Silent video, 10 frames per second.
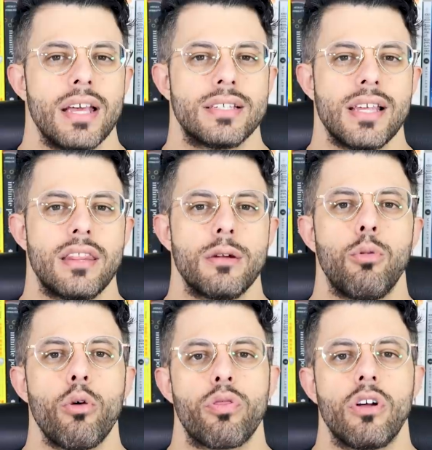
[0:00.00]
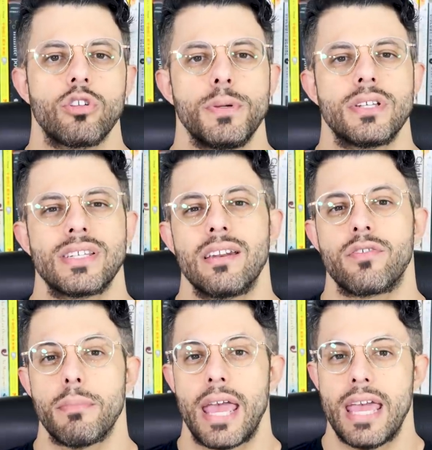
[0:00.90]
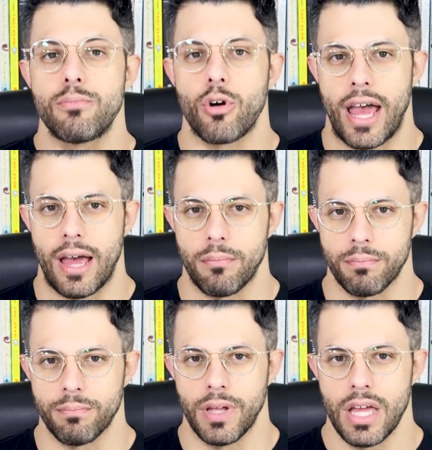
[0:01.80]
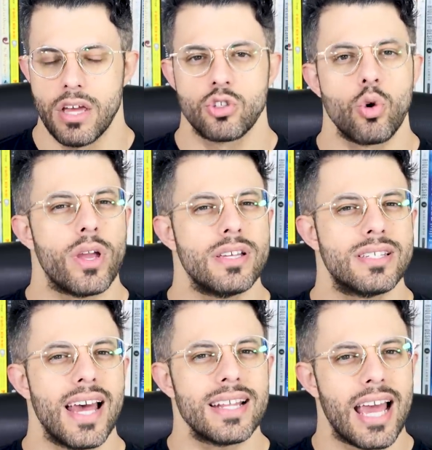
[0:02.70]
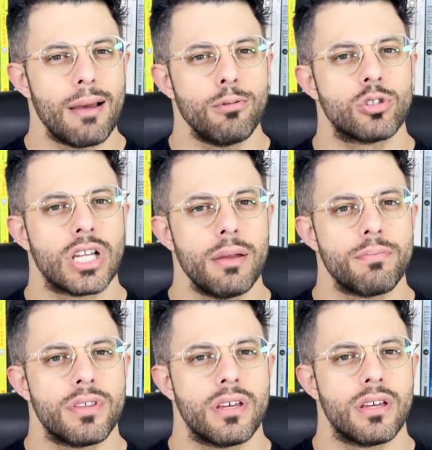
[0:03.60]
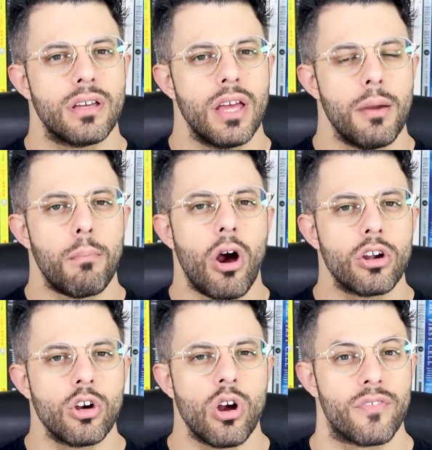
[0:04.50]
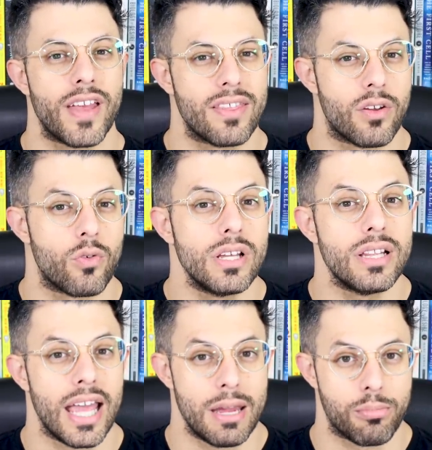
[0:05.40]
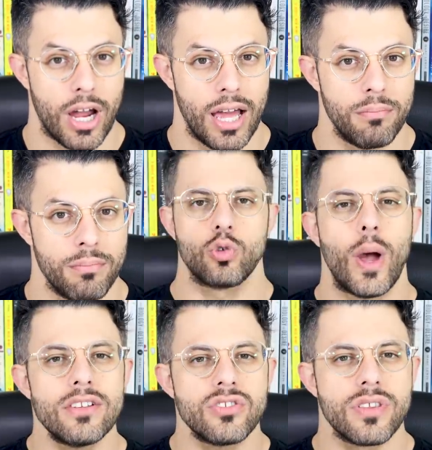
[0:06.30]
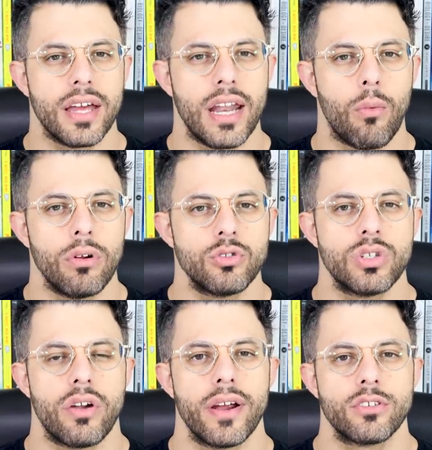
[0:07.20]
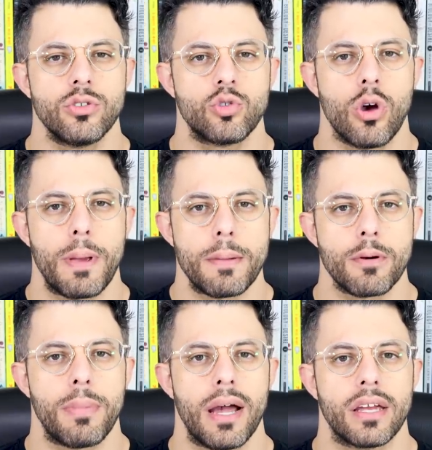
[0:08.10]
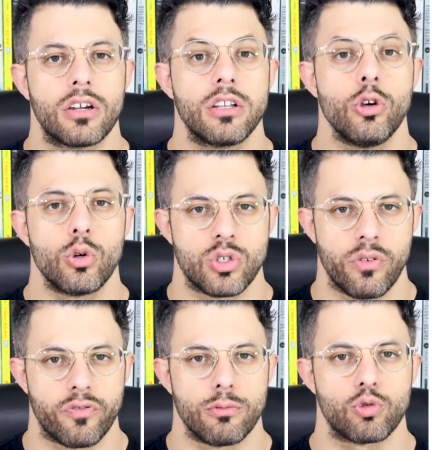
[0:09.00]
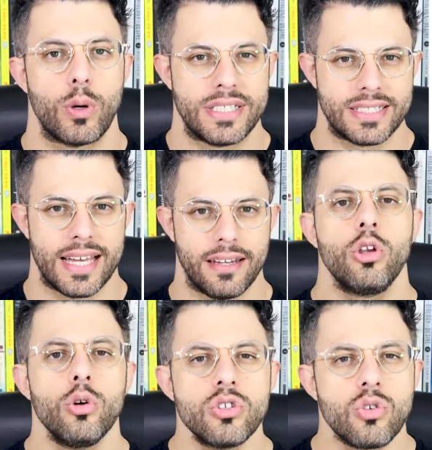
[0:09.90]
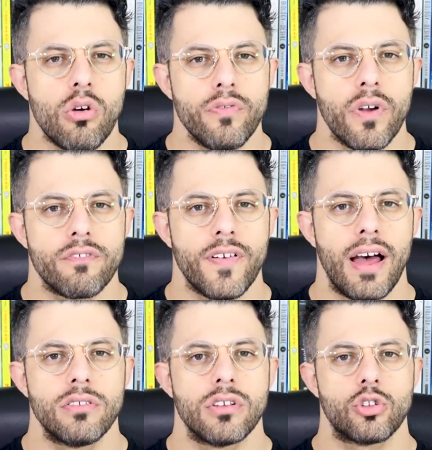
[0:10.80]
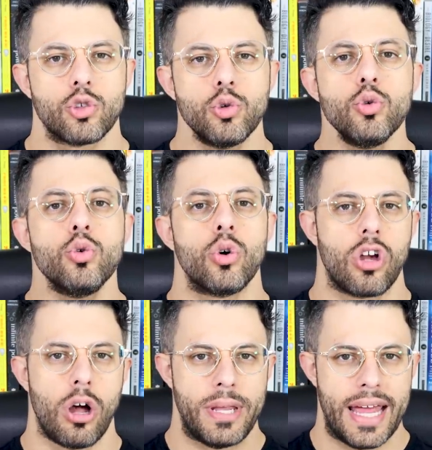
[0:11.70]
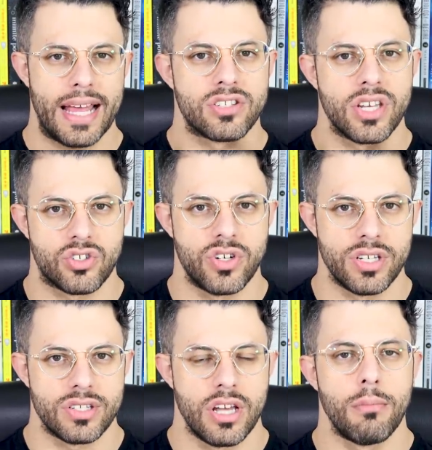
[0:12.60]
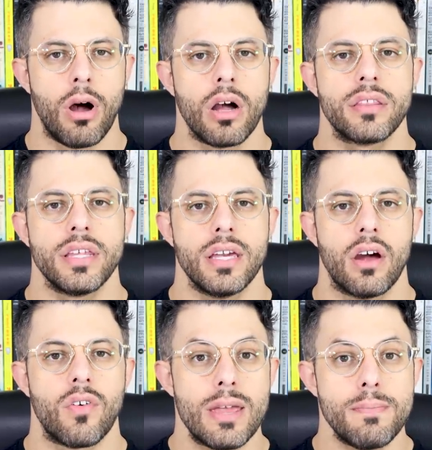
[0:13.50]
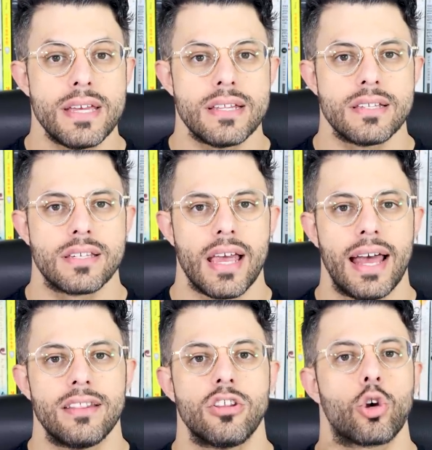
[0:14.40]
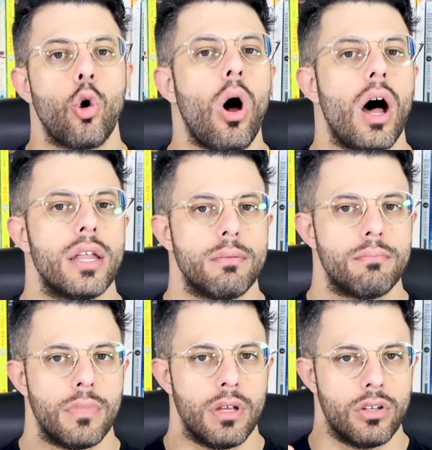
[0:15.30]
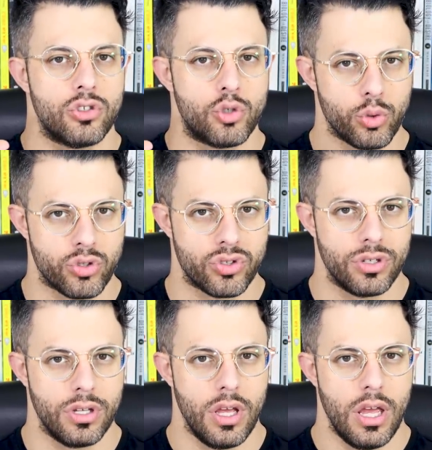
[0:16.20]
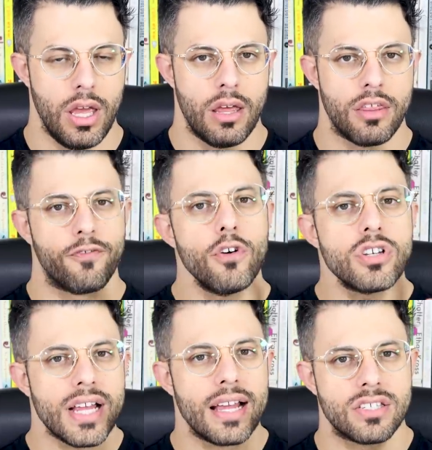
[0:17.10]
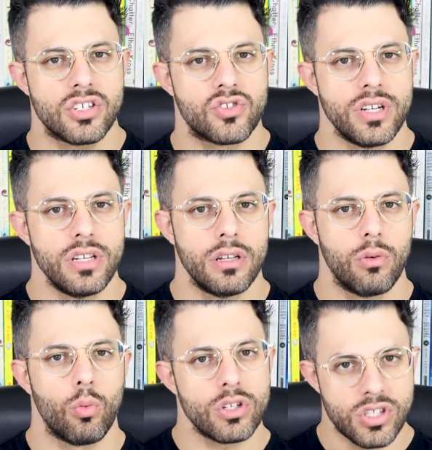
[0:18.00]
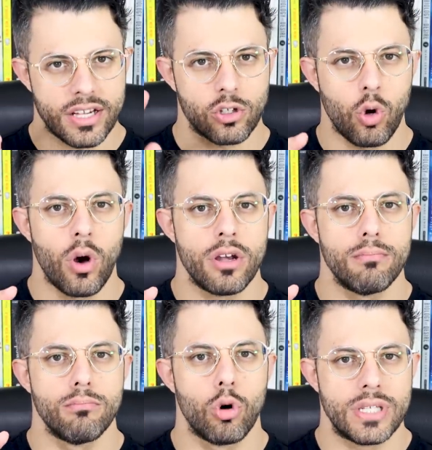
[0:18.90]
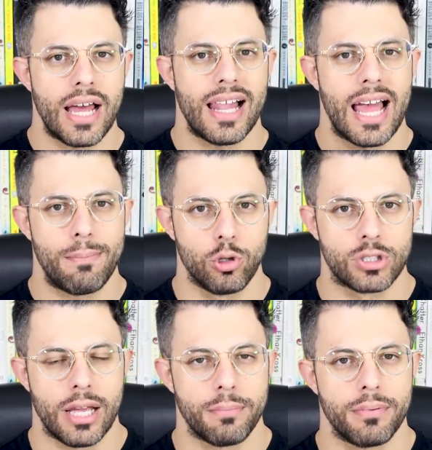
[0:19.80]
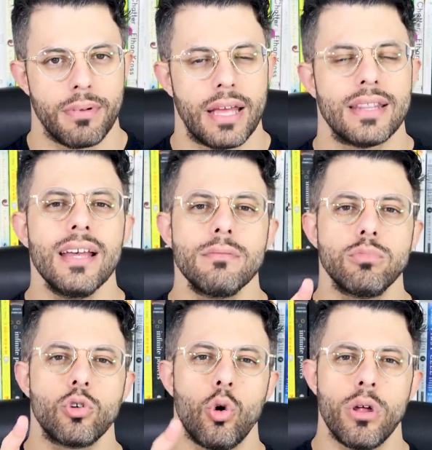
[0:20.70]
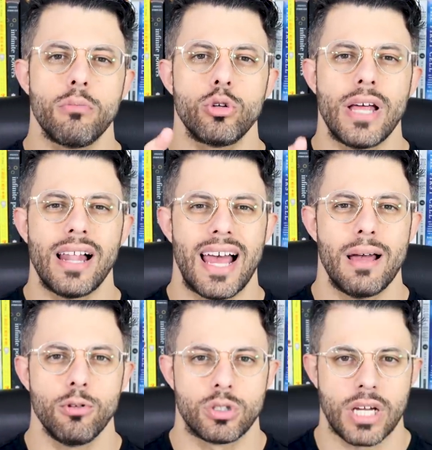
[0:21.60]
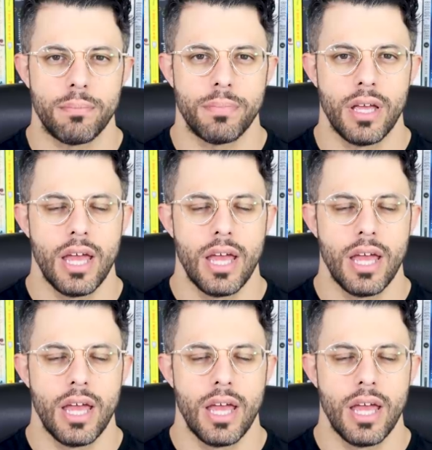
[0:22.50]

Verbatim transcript: is that they're both thought to be descended from Abraham. So is that haplotype the marker of the real Abraham? To answer that, I want to direct you to a paper by Klyosov from 2010. Klyosov found two common ancestries among the Arabians and the Kohanim Jews. The first ancestry was that Cohen Modal haplotype, and that Cohen Modal haplotype,